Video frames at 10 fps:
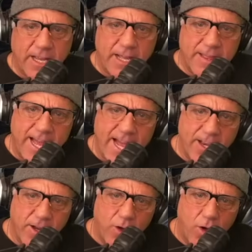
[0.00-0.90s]
that
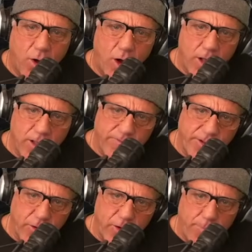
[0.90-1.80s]
all of
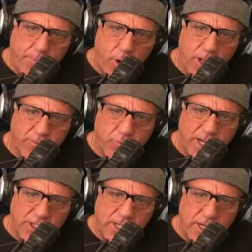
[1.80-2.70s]
Europe, all of
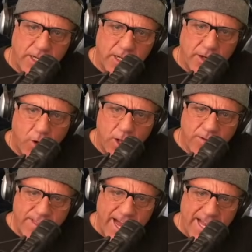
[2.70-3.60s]
Russia, all
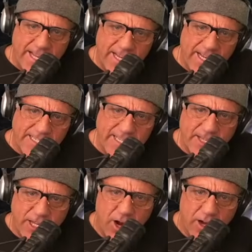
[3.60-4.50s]
of that is in the
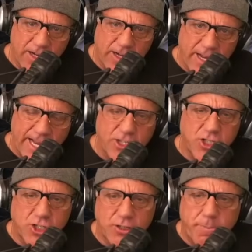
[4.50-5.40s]
dark, and it
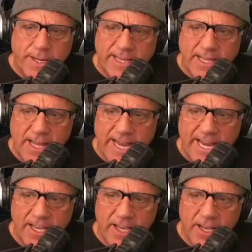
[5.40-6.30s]
should be in the
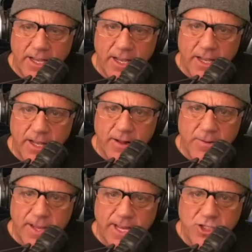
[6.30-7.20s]
light.
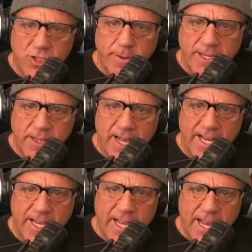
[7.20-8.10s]
It should be in the
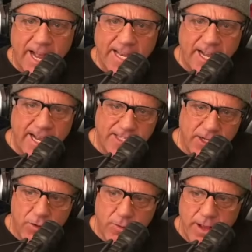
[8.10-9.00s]
light. Yeah. And and
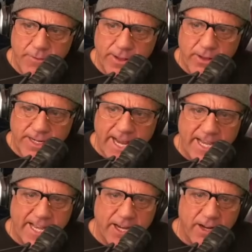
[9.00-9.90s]
so if we look at it
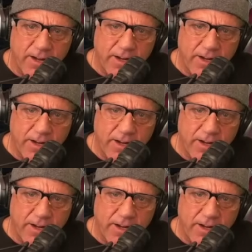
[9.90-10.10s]
here,